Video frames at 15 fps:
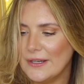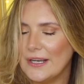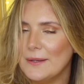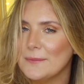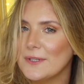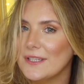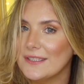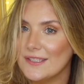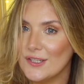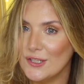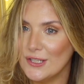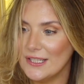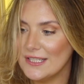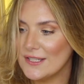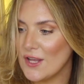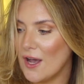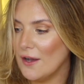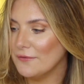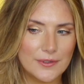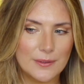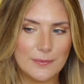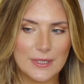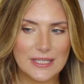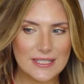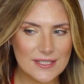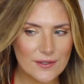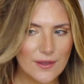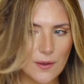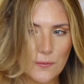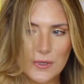All right, I'm gonna turn this off for a bit
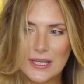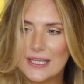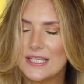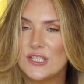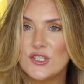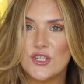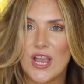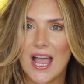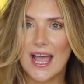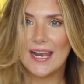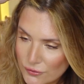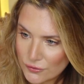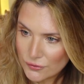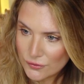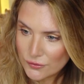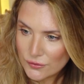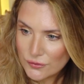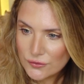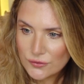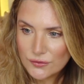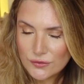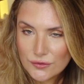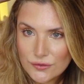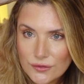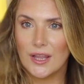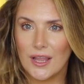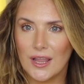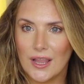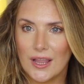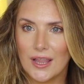so that we can chat and compare.
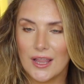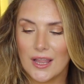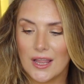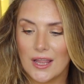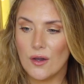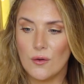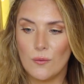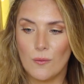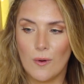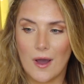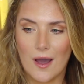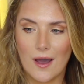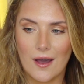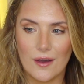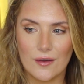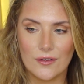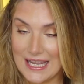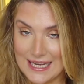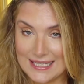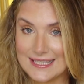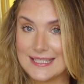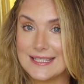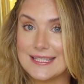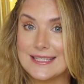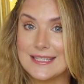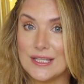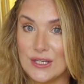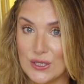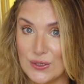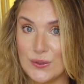Oh wow, it's
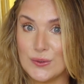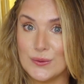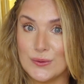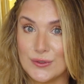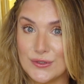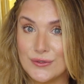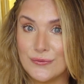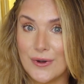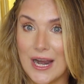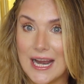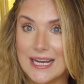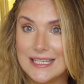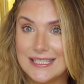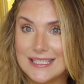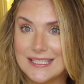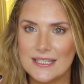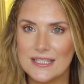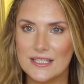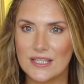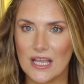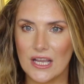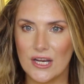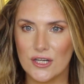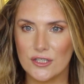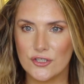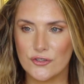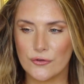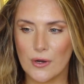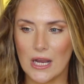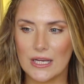huge, right? This is air
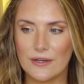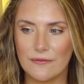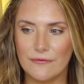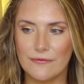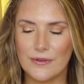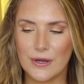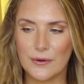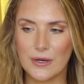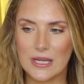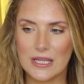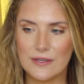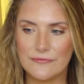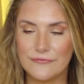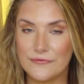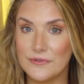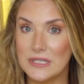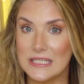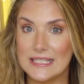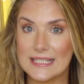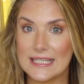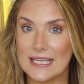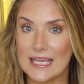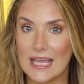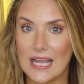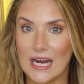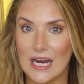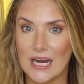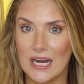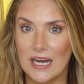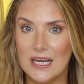dried, very frizzy
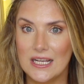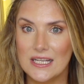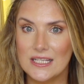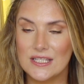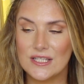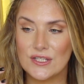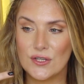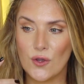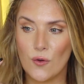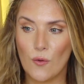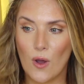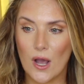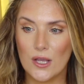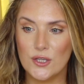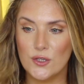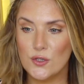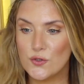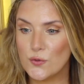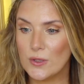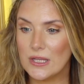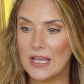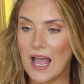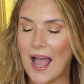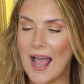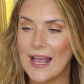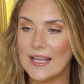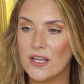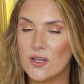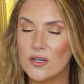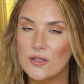hair. So usually
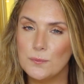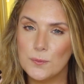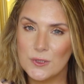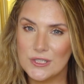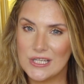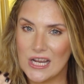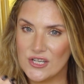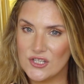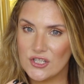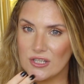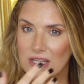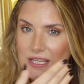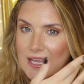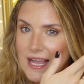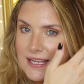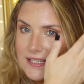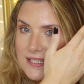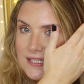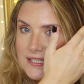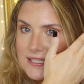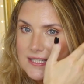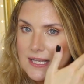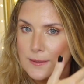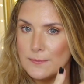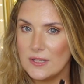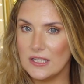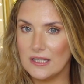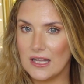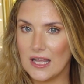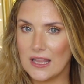I could potentially get to
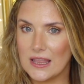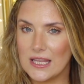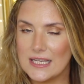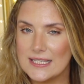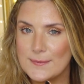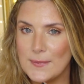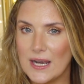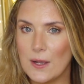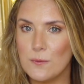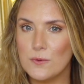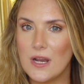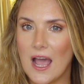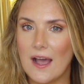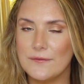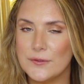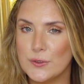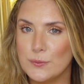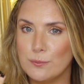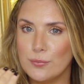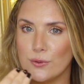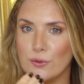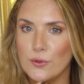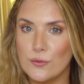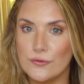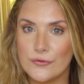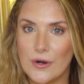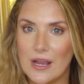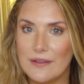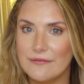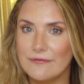something like this, but I would have to blow
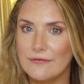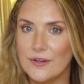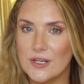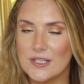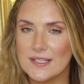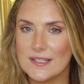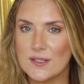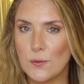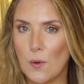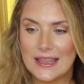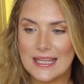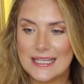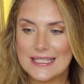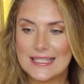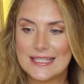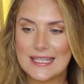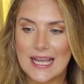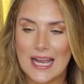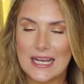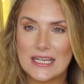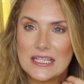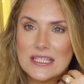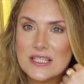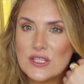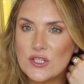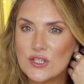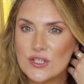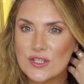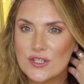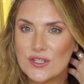dry first. So this side is
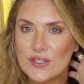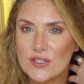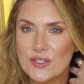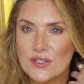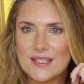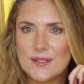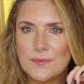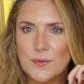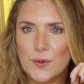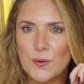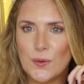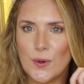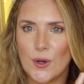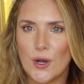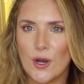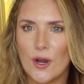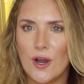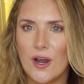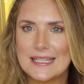just smoother.